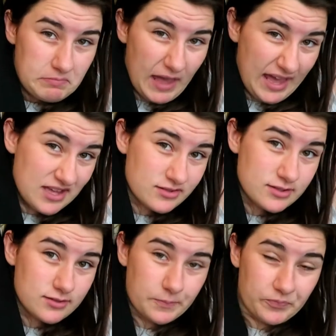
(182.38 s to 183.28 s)

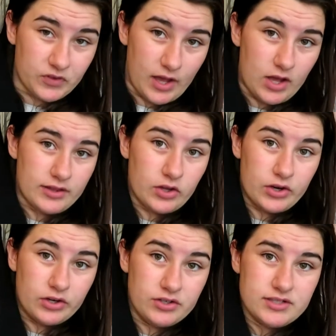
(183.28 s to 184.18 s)
pants. So I got
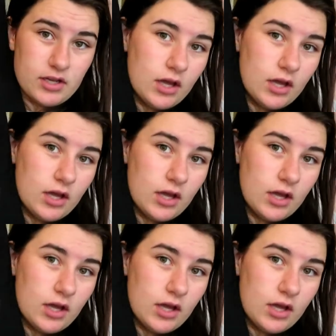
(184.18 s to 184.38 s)
those.